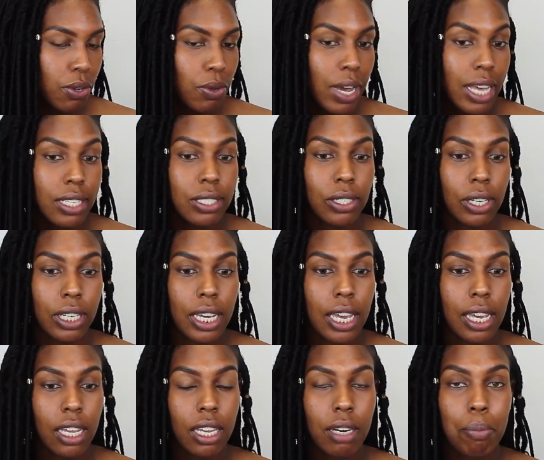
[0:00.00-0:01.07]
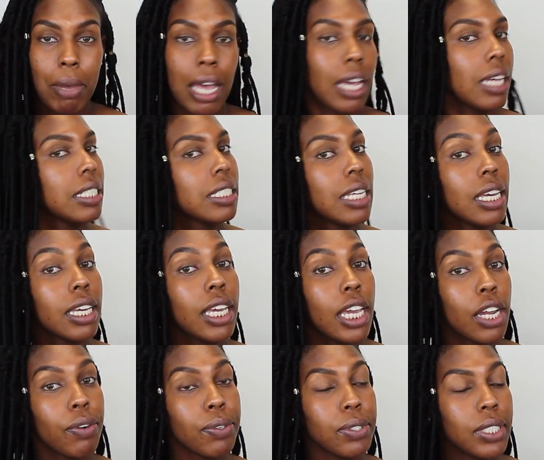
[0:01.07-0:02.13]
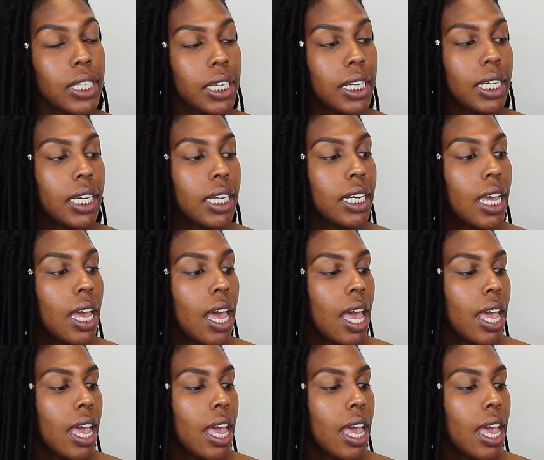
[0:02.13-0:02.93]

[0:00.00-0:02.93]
You guys saw it in my skincare routine.